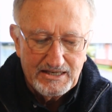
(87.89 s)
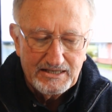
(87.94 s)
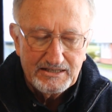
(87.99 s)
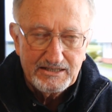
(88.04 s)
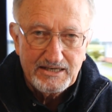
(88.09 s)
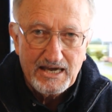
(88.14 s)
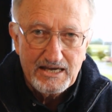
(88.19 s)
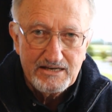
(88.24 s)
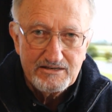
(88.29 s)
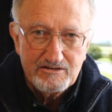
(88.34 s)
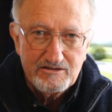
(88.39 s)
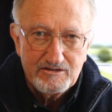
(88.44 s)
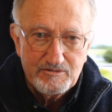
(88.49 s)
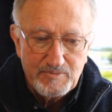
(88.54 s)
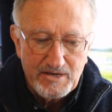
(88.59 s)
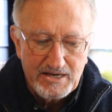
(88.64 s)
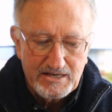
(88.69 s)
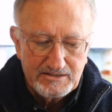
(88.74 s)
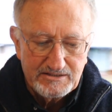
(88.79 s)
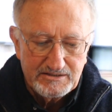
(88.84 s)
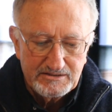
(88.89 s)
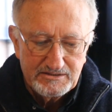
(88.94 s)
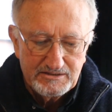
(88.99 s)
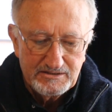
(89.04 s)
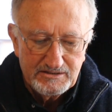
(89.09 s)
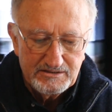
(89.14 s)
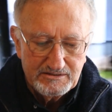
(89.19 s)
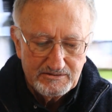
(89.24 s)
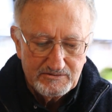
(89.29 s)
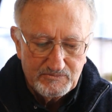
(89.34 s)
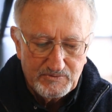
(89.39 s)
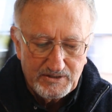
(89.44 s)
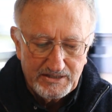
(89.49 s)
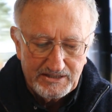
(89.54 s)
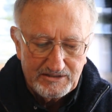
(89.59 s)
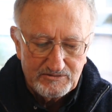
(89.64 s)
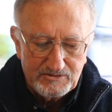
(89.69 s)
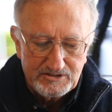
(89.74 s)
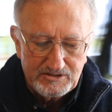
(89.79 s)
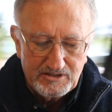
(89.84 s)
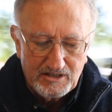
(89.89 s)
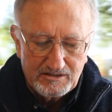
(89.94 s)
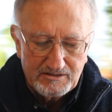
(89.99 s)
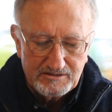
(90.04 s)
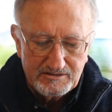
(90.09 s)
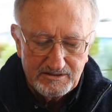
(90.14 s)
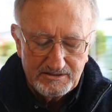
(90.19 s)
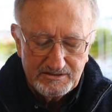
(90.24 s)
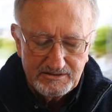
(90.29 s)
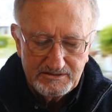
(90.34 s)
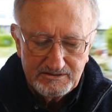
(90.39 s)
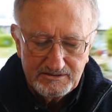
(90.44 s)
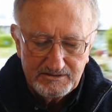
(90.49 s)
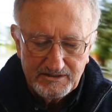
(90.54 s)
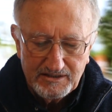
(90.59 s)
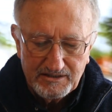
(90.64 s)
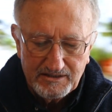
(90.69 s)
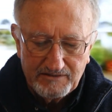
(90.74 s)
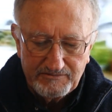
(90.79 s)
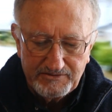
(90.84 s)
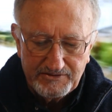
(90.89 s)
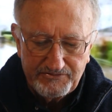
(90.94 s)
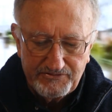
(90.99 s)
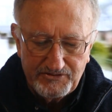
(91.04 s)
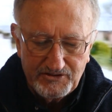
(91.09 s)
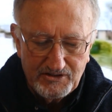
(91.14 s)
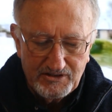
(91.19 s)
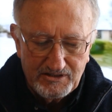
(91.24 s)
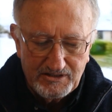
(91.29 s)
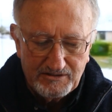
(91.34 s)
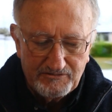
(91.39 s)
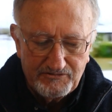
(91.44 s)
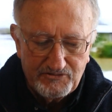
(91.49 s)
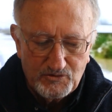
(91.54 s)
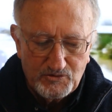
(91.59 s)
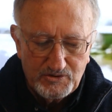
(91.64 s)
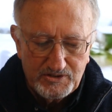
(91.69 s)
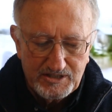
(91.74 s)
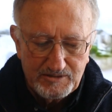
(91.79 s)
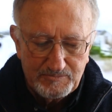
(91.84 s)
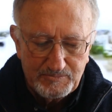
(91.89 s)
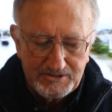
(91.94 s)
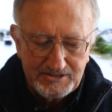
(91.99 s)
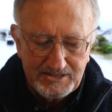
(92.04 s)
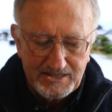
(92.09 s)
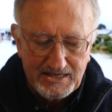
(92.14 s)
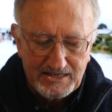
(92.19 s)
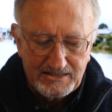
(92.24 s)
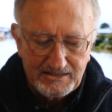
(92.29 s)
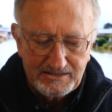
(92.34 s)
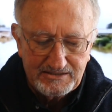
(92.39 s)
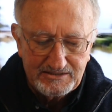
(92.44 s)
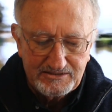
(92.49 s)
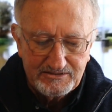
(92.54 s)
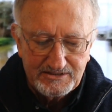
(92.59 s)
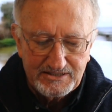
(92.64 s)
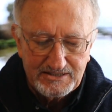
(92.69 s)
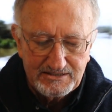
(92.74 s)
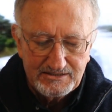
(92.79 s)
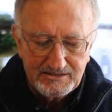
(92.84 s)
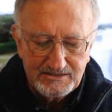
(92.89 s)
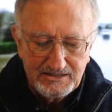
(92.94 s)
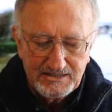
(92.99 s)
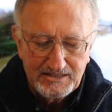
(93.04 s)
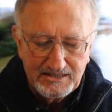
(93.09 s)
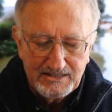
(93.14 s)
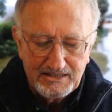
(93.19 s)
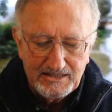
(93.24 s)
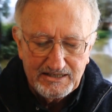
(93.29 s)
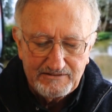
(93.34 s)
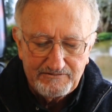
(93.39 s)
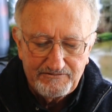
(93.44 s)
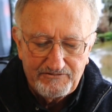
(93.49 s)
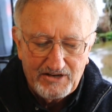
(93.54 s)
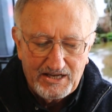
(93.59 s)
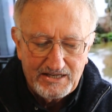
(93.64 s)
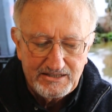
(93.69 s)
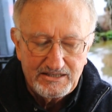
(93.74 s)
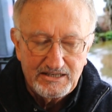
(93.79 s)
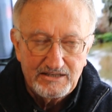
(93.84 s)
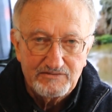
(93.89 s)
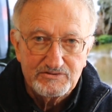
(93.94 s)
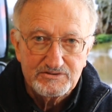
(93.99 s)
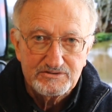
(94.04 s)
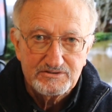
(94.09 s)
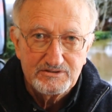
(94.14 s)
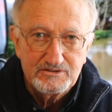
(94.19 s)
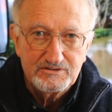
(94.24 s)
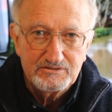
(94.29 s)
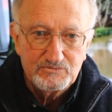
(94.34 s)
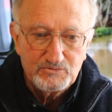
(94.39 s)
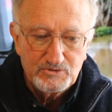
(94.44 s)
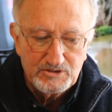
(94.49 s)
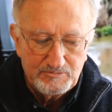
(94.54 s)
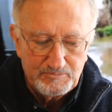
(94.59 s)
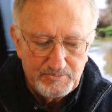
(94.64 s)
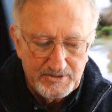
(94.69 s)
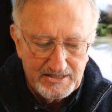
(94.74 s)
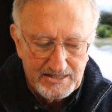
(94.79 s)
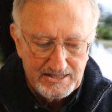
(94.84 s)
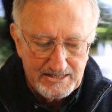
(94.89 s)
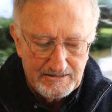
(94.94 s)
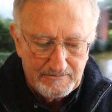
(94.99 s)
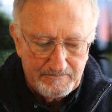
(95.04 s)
Can you imagine what the result of a further 40% increase in flood levels would be?